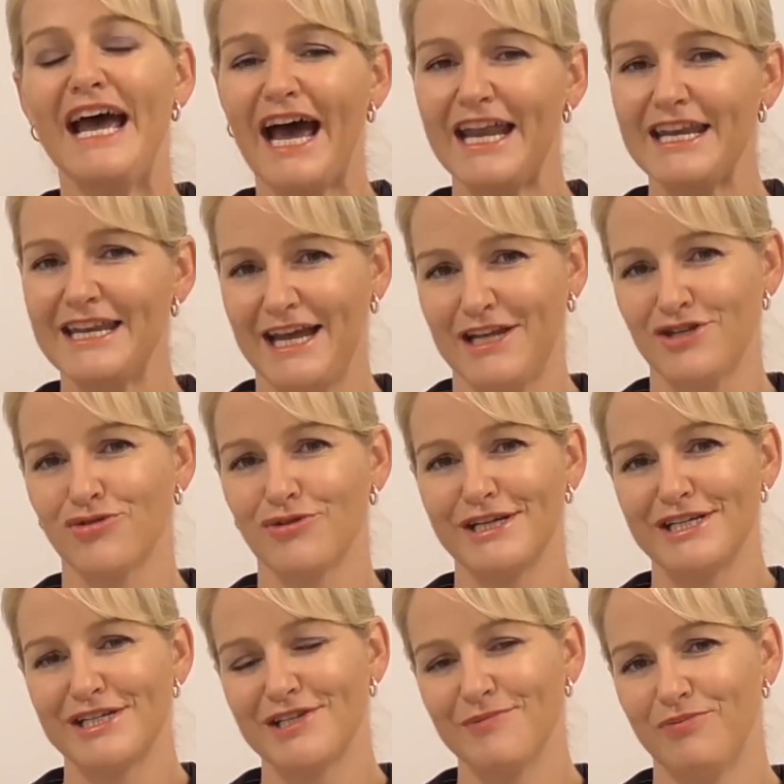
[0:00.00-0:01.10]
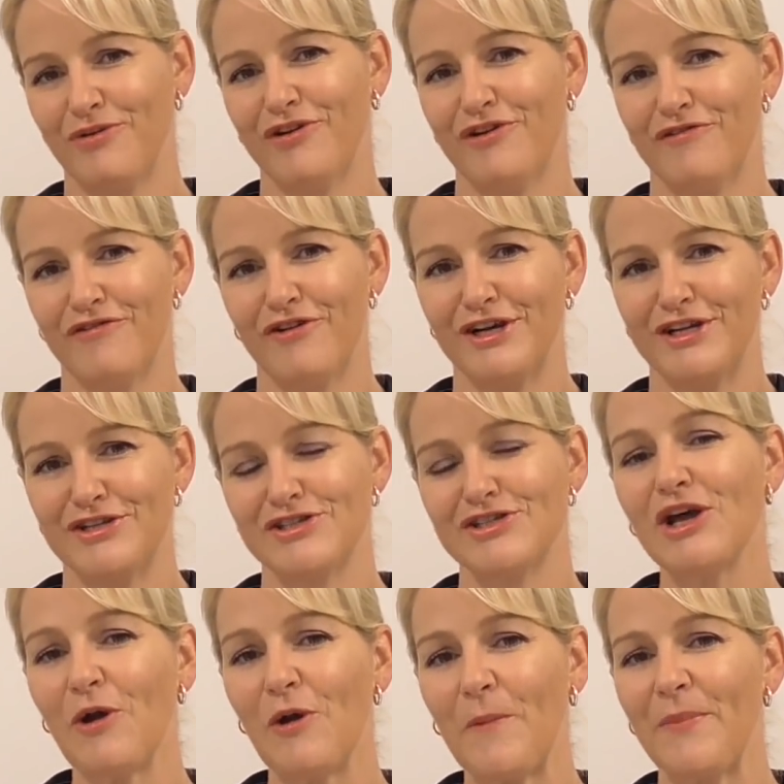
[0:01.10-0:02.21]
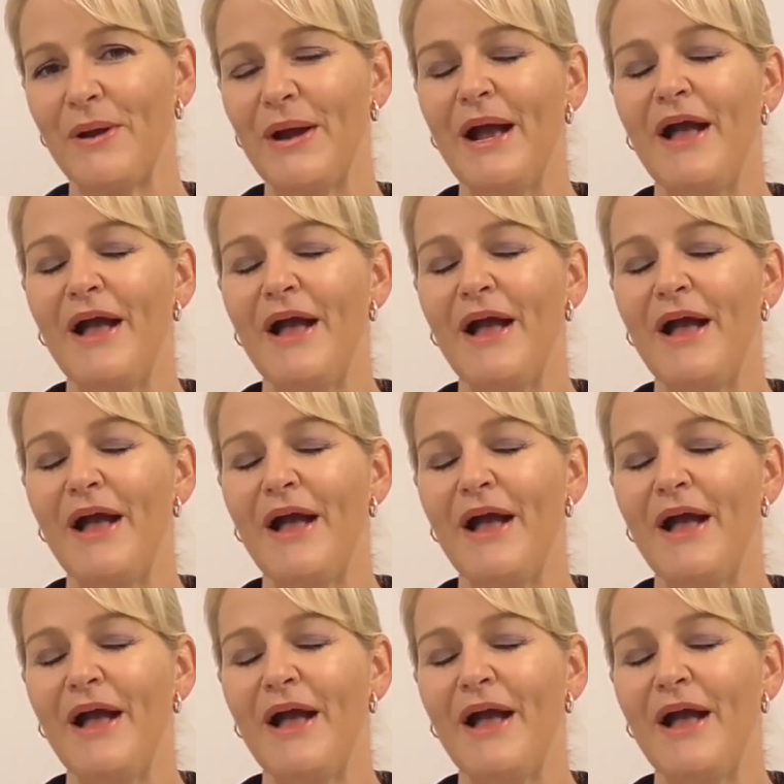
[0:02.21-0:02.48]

a naturally saponified soap